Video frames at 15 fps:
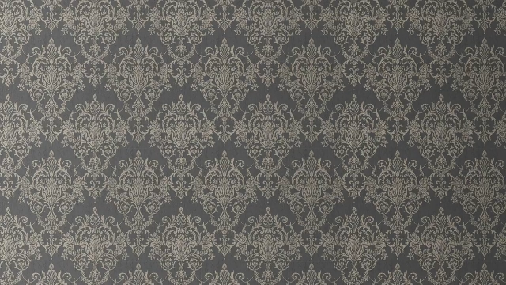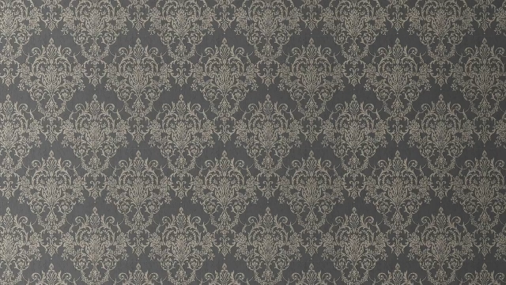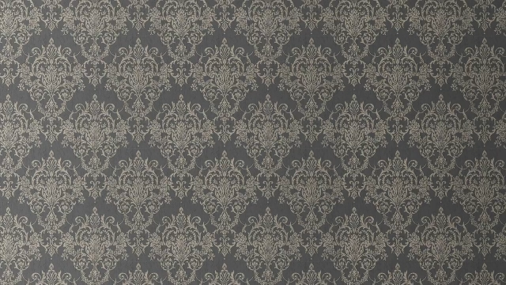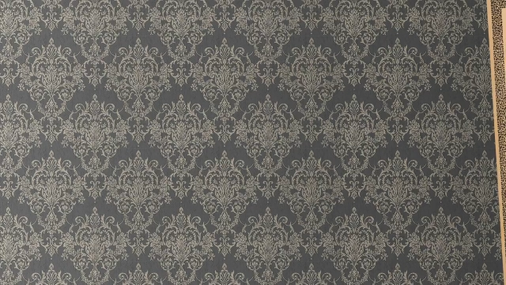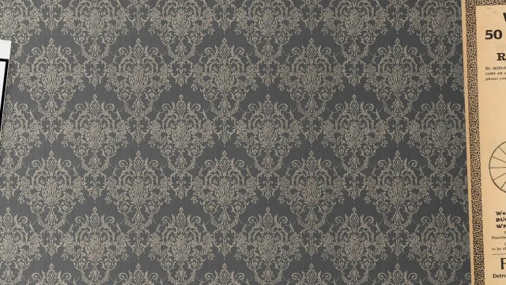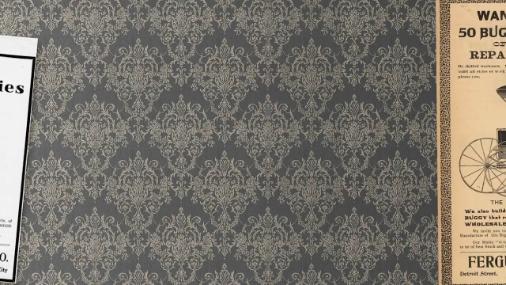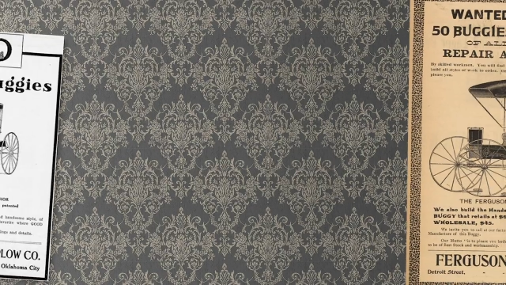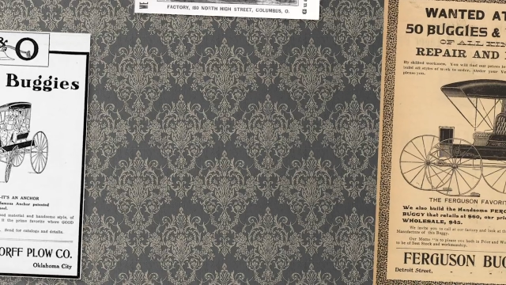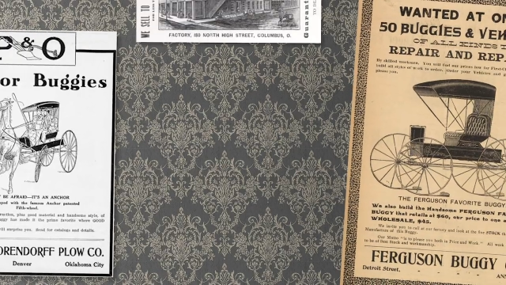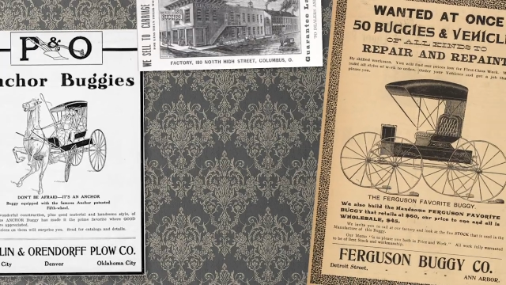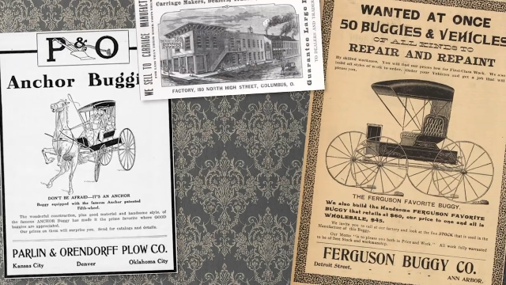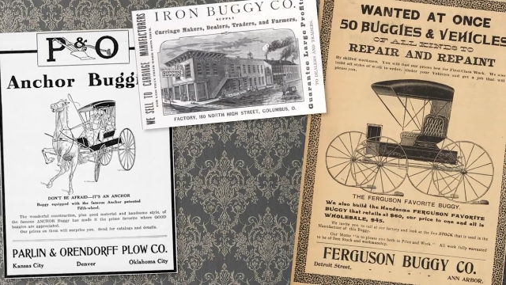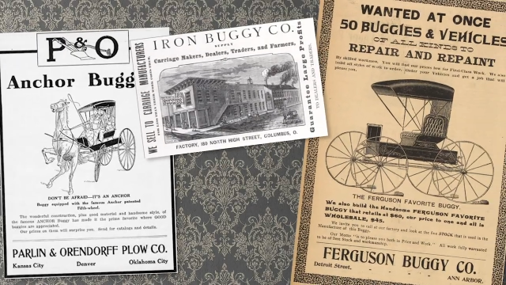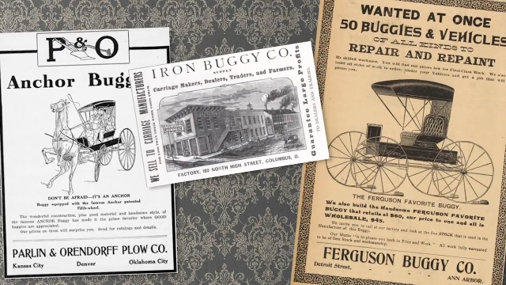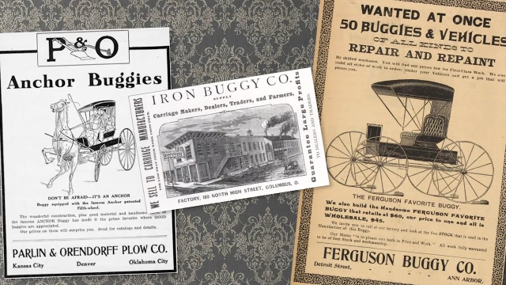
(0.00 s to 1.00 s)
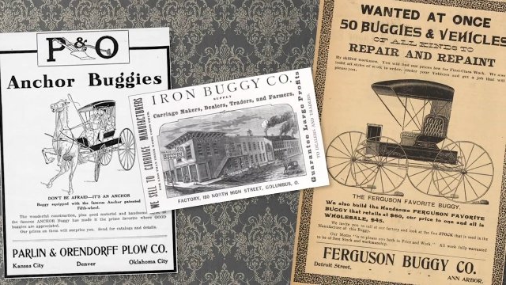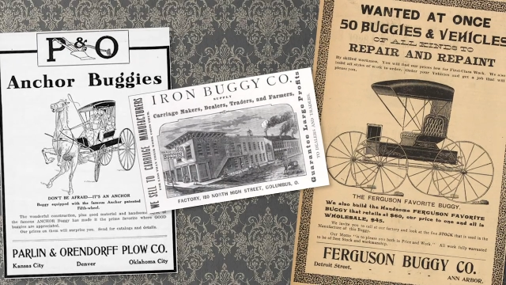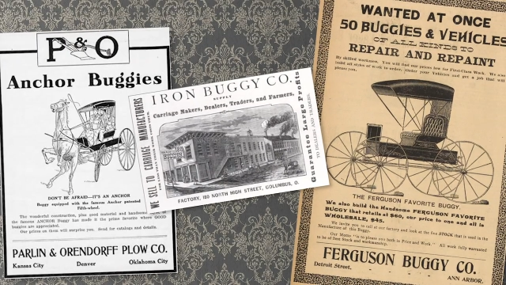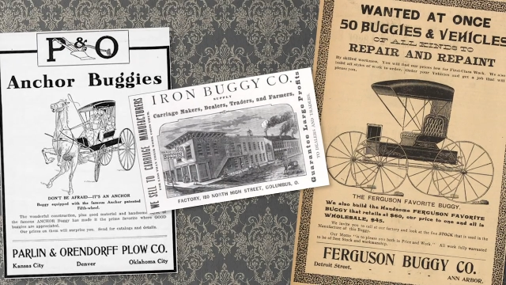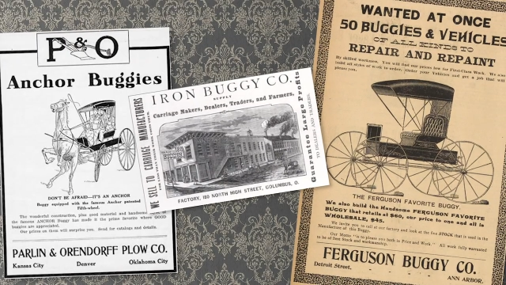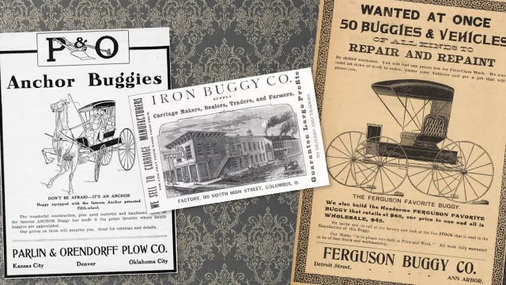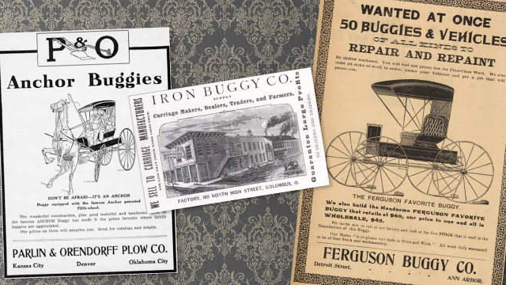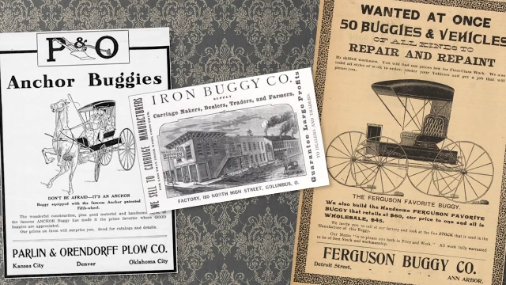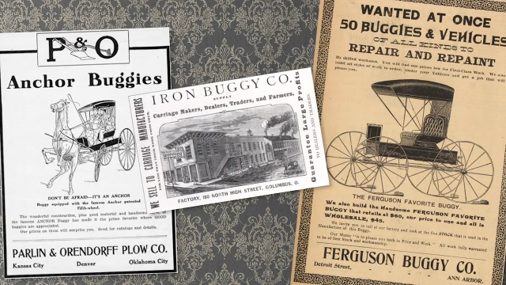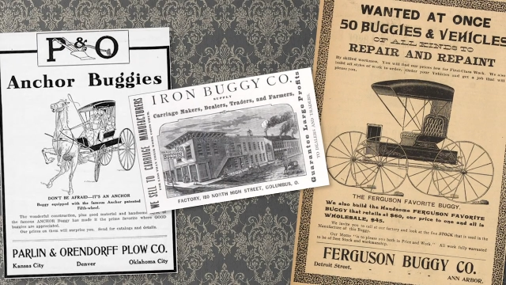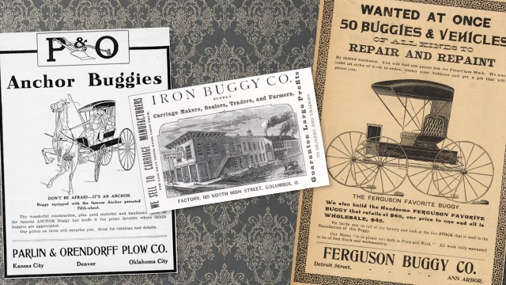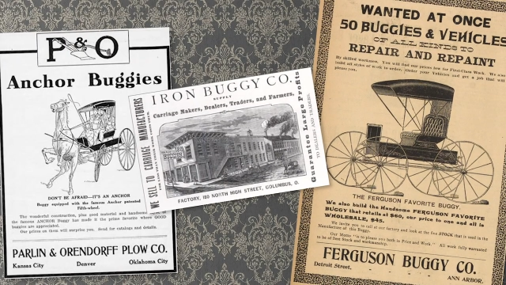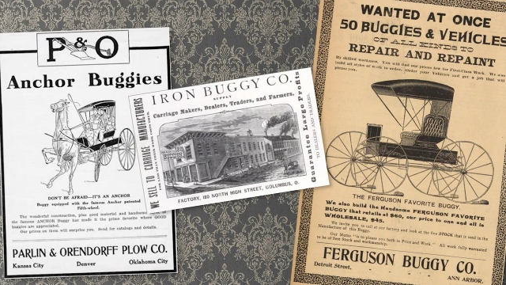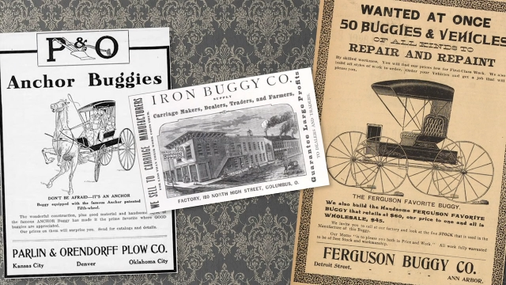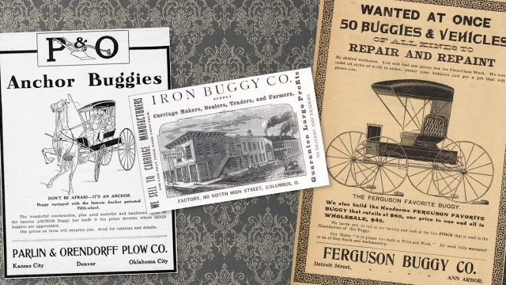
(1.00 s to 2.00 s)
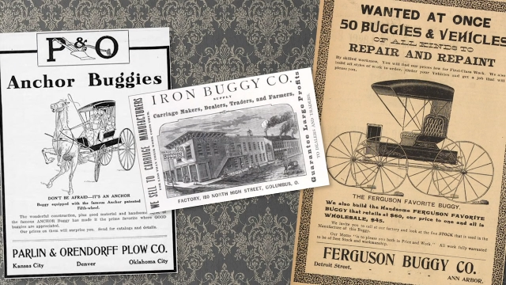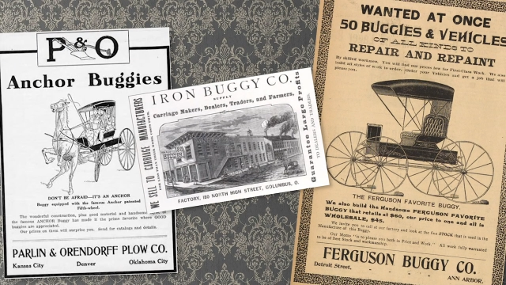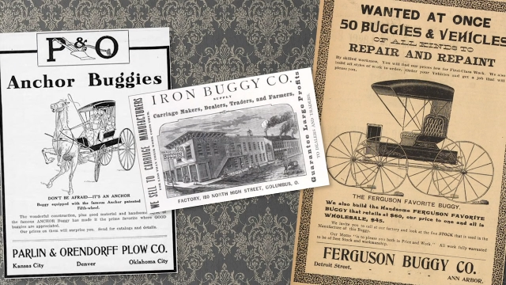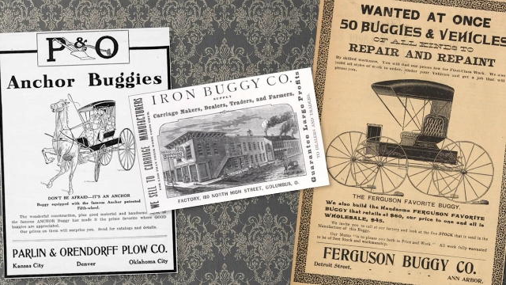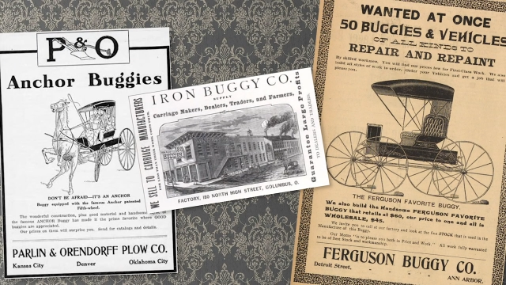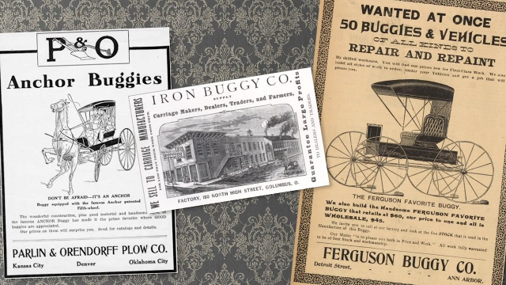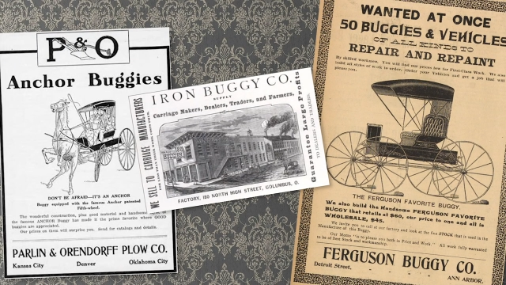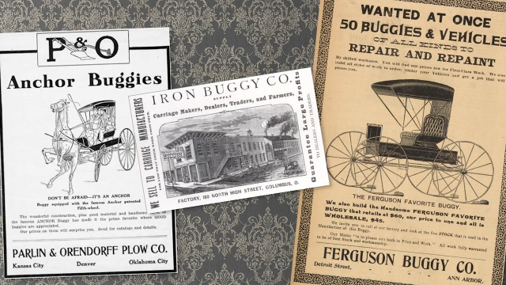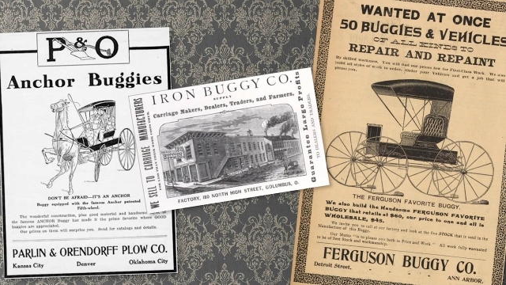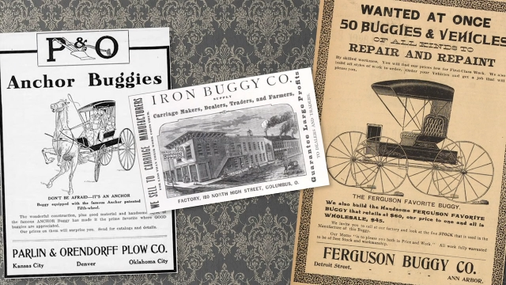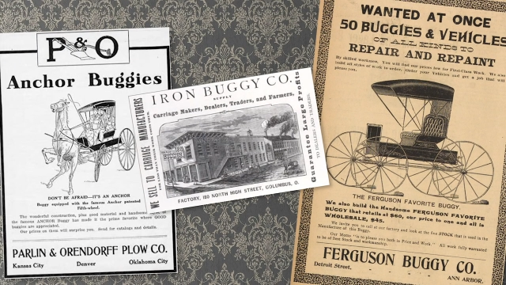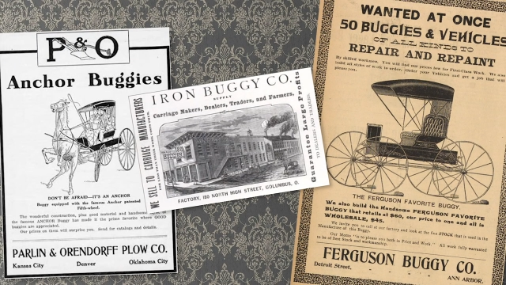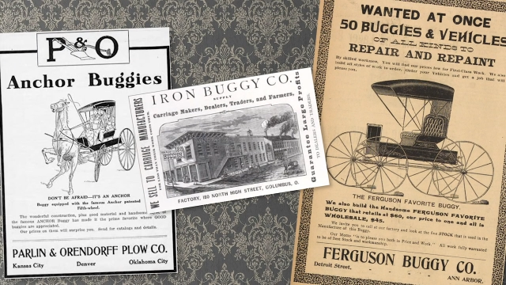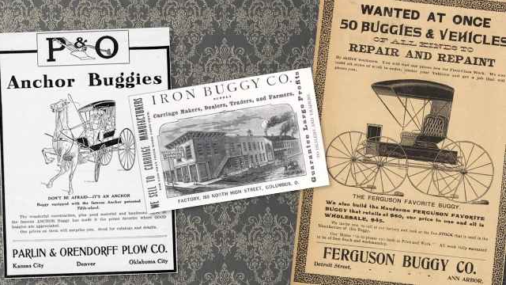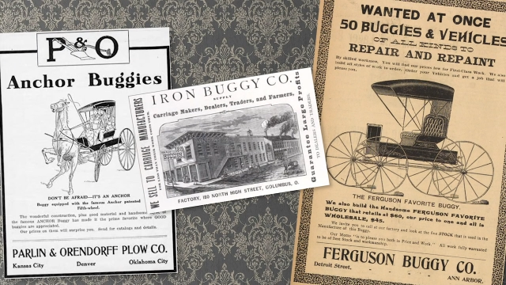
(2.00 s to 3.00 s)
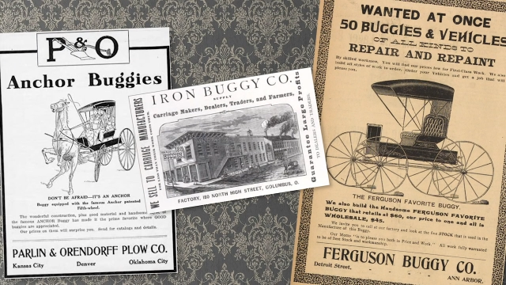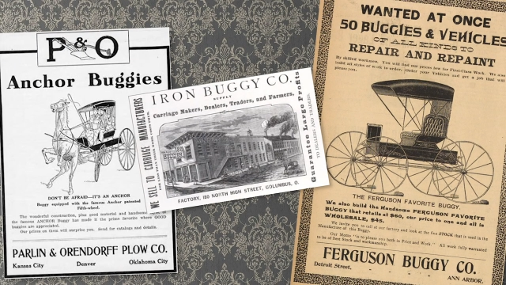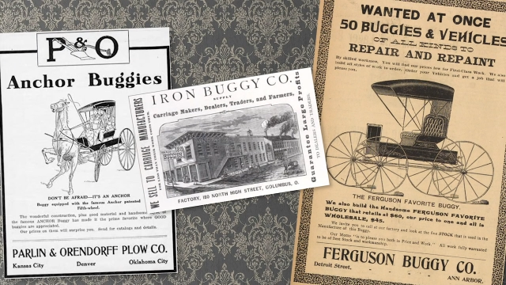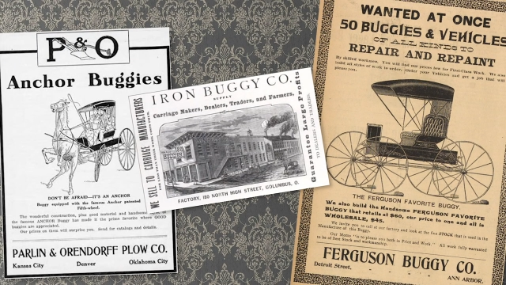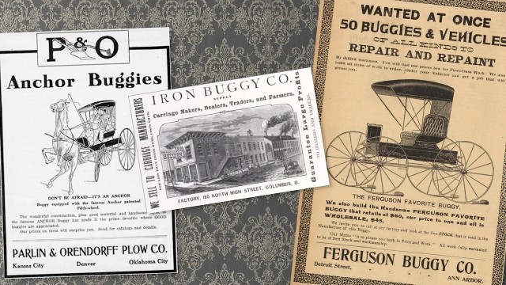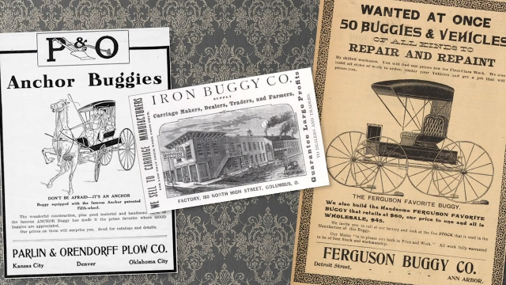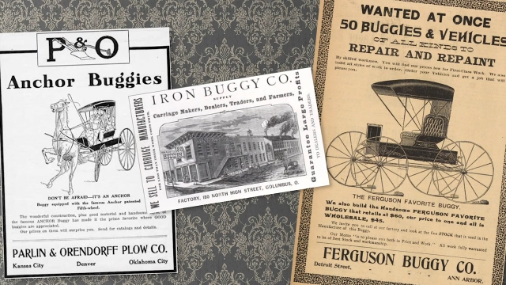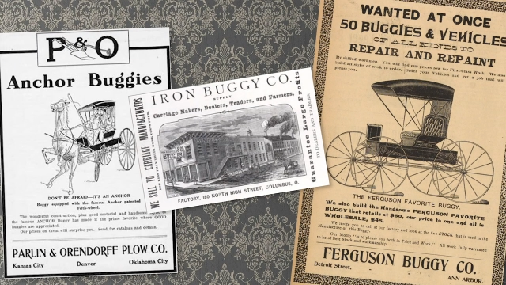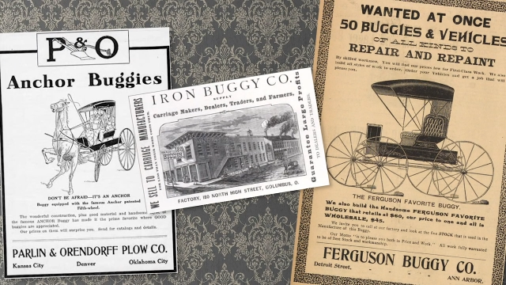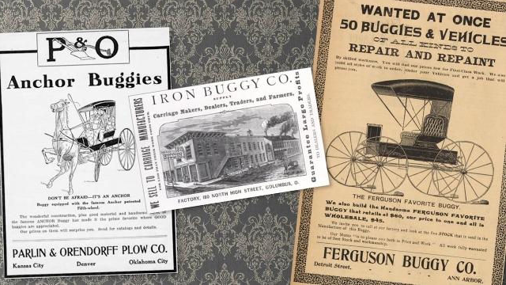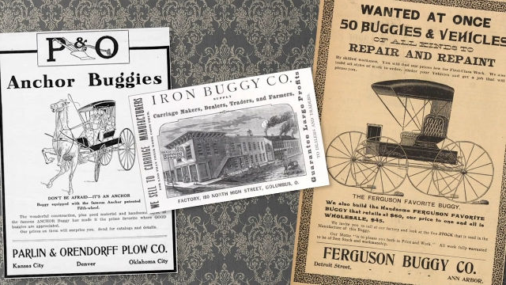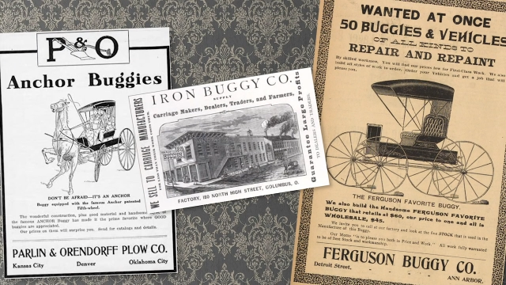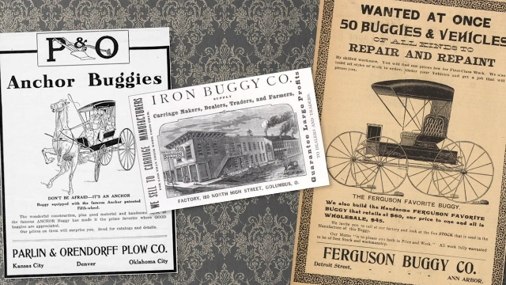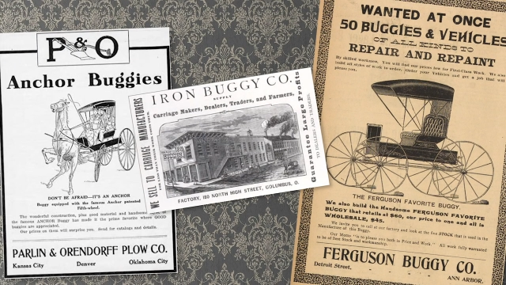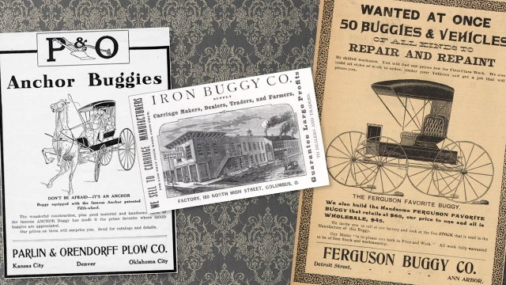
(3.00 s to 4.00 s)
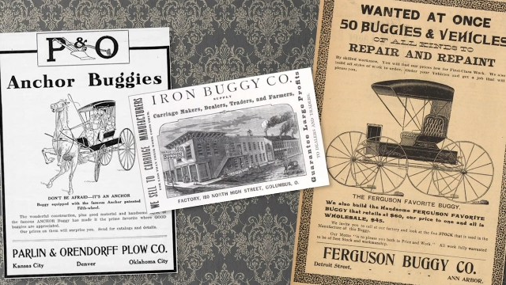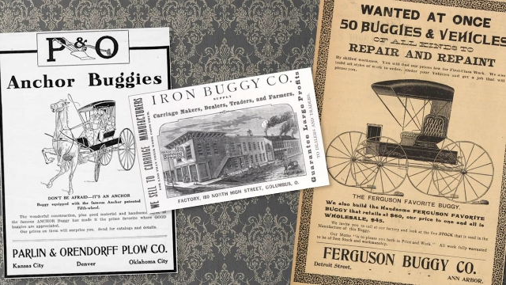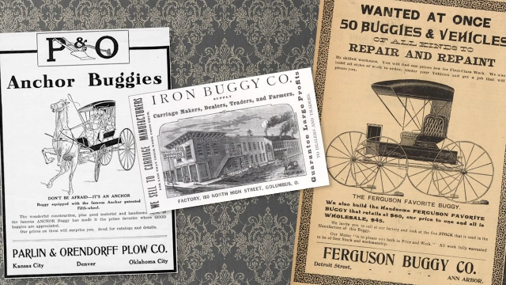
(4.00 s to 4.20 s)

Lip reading: (no speaker visible)